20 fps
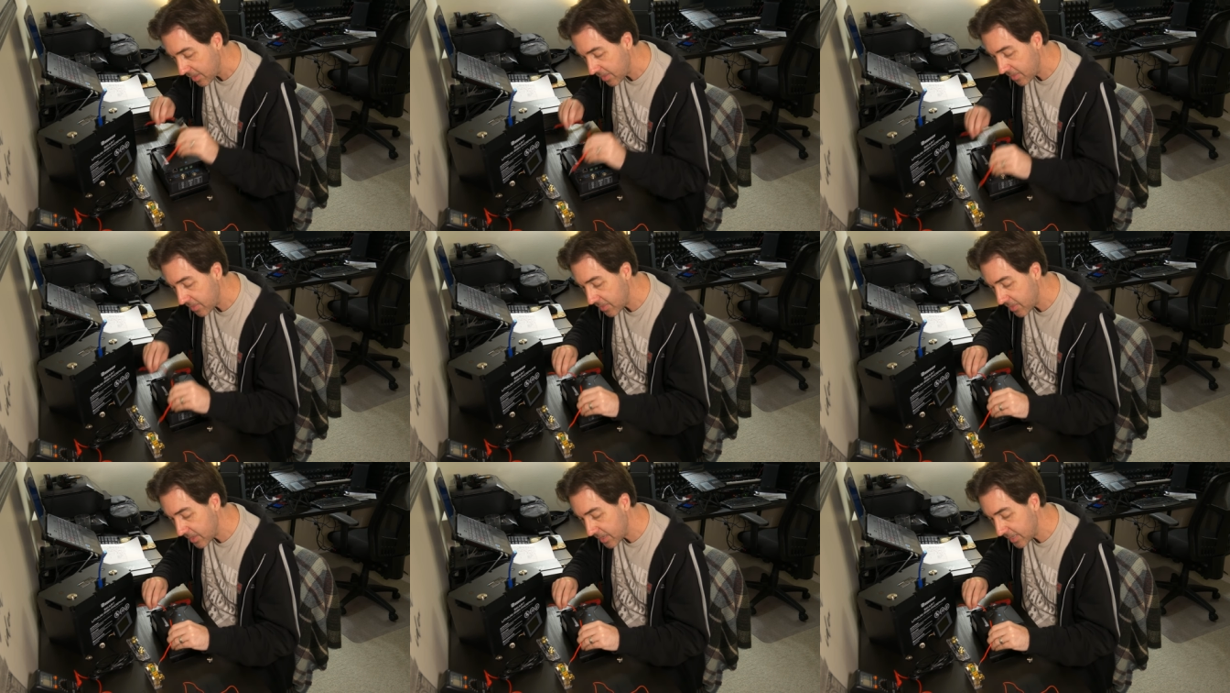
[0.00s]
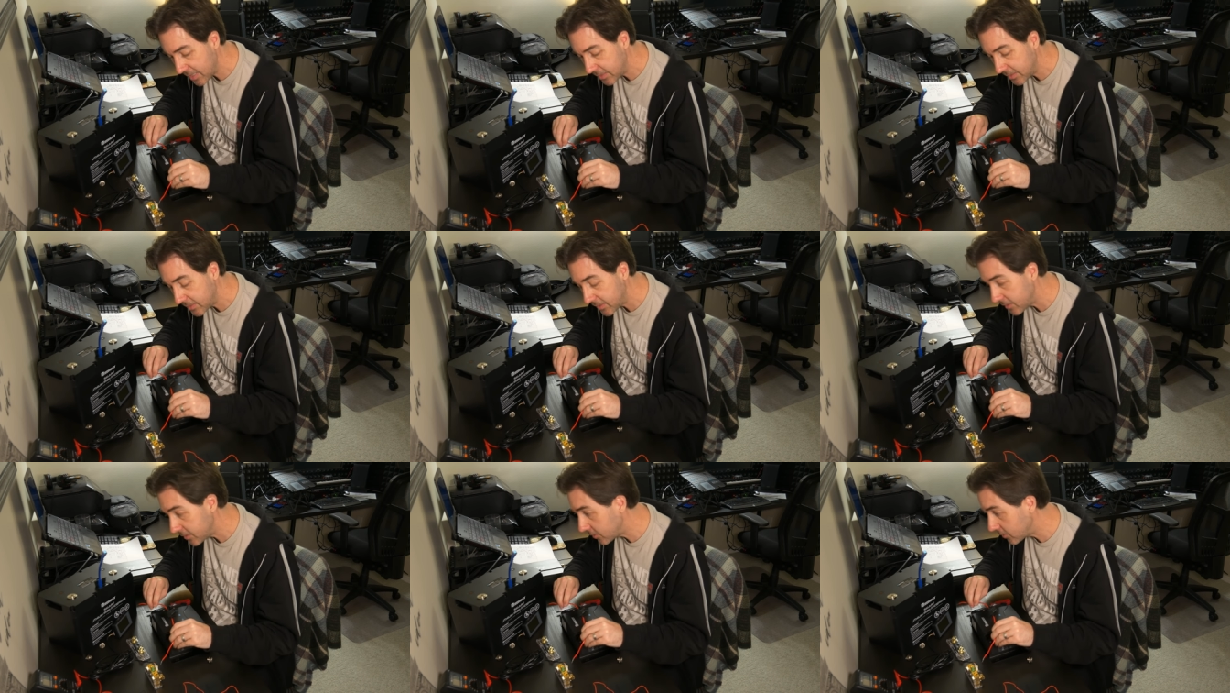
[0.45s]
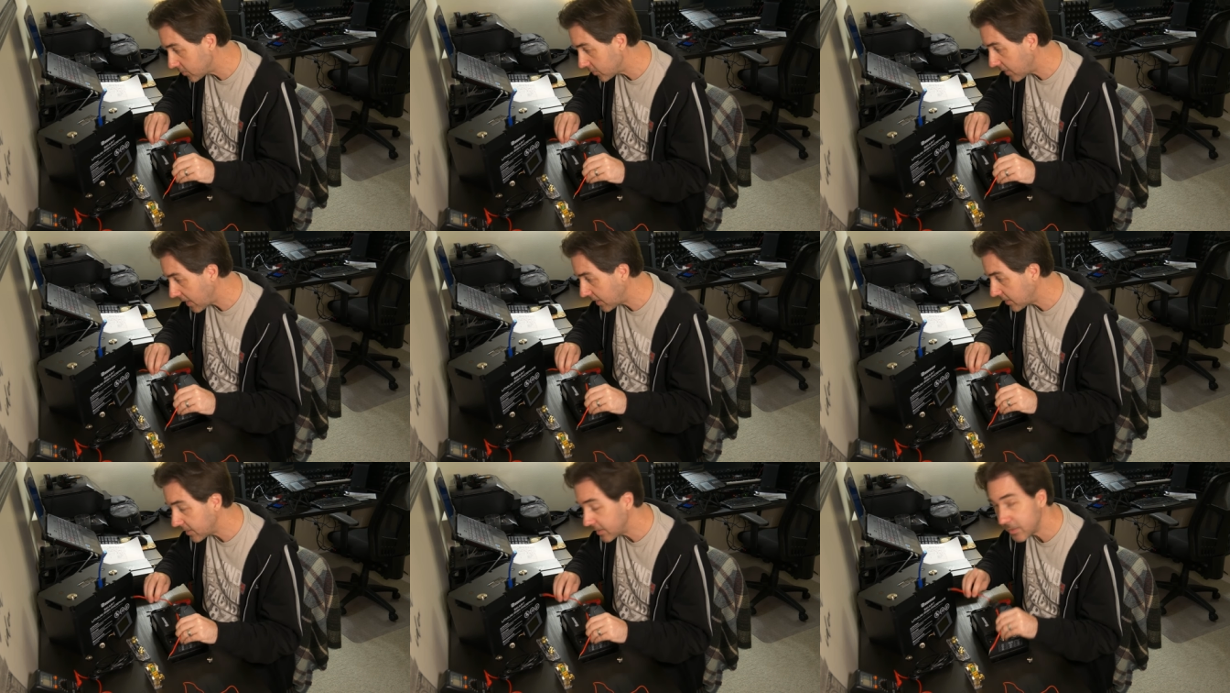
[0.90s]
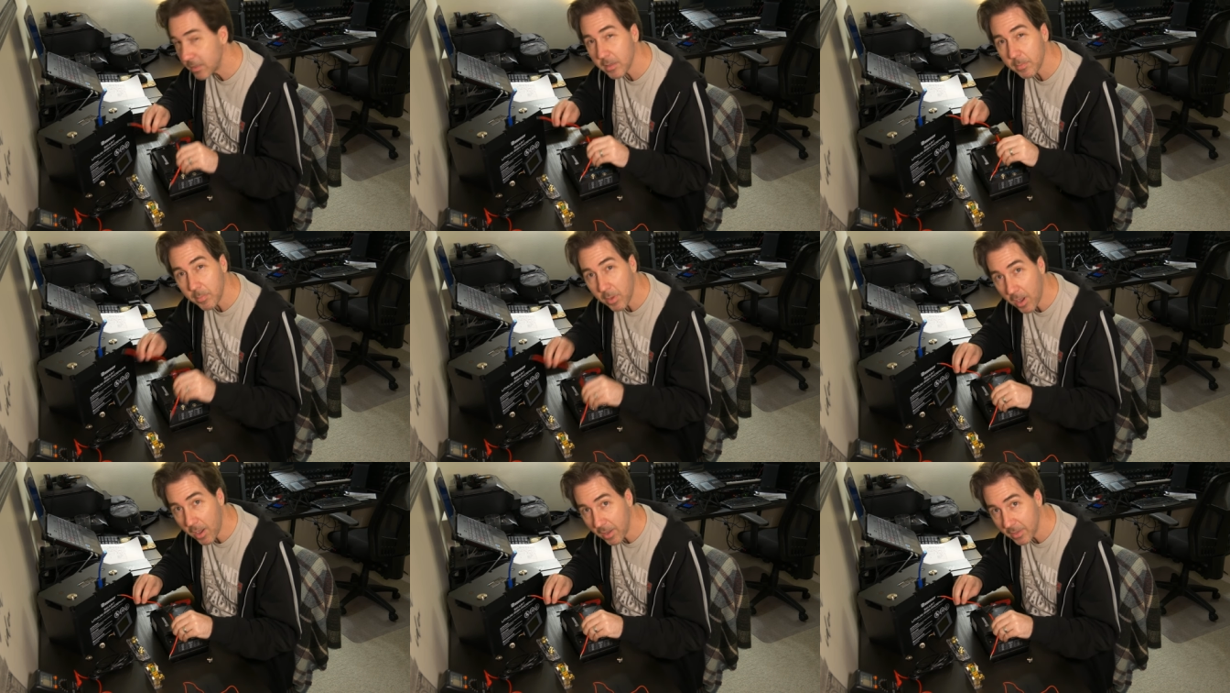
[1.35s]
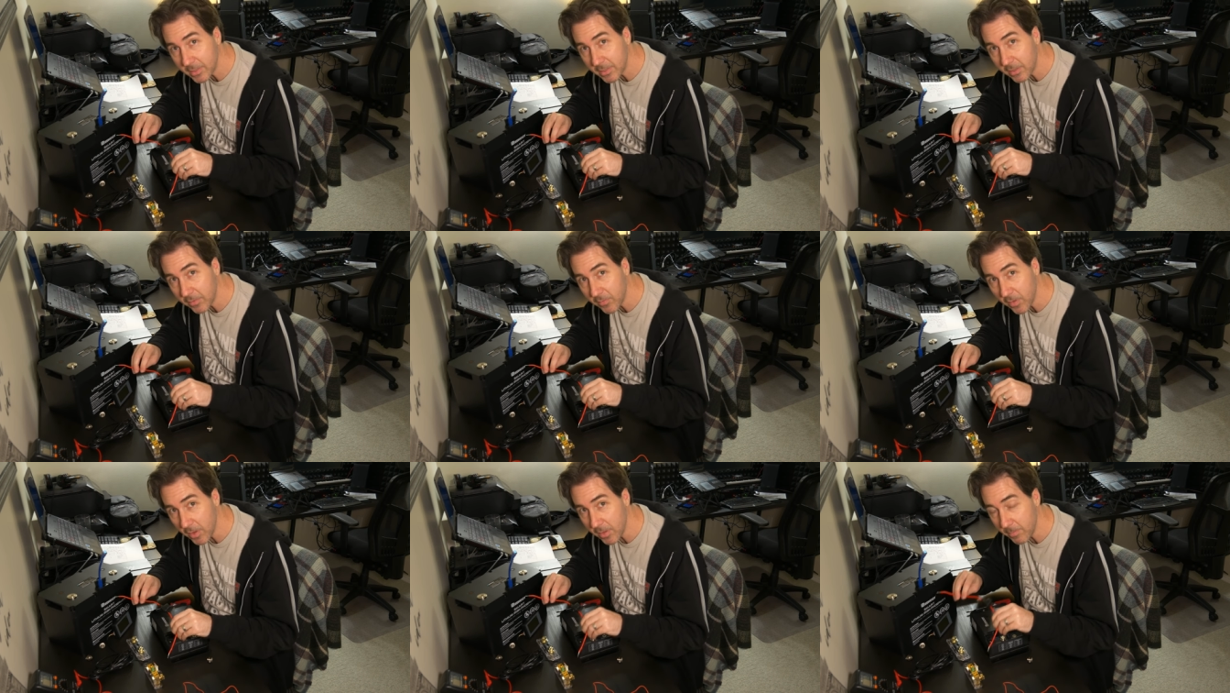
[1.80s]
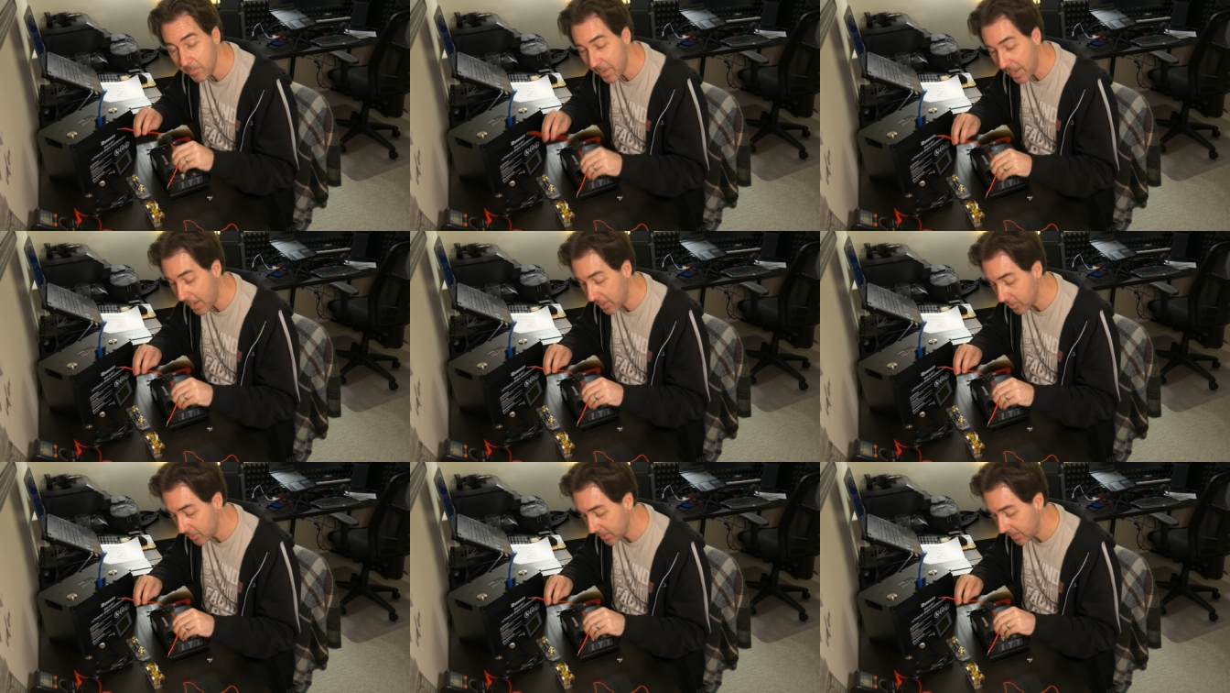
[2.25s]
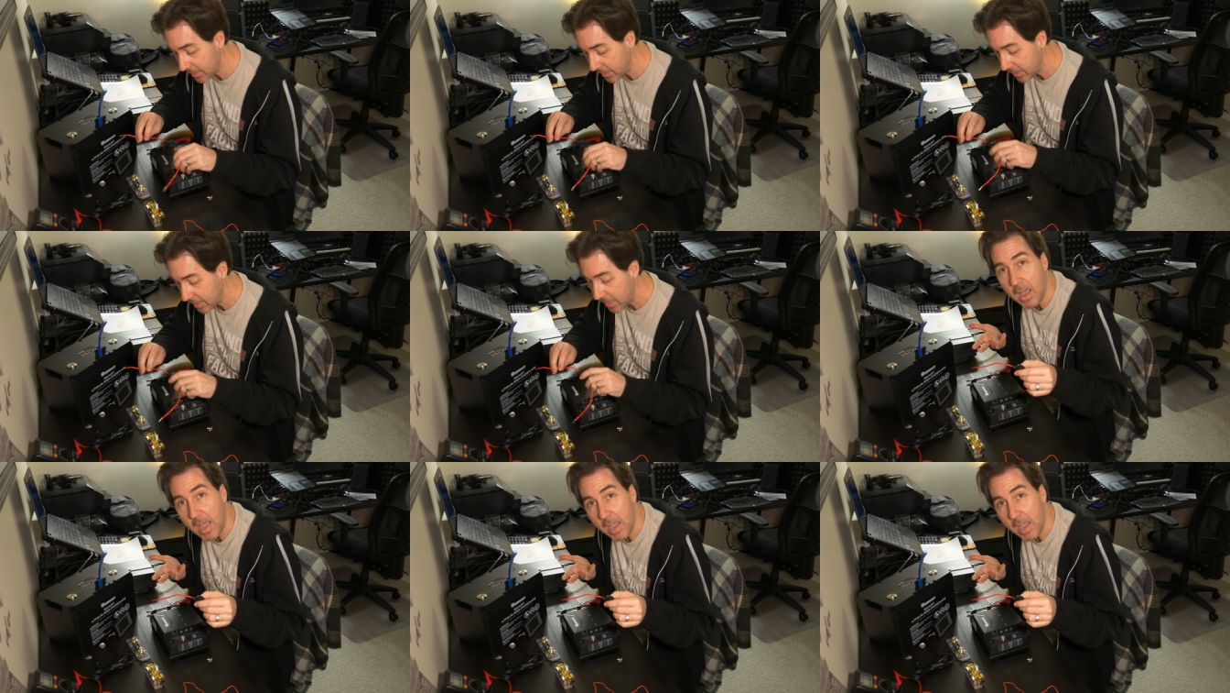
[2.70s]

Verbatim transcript: this directly to the positive on the battery.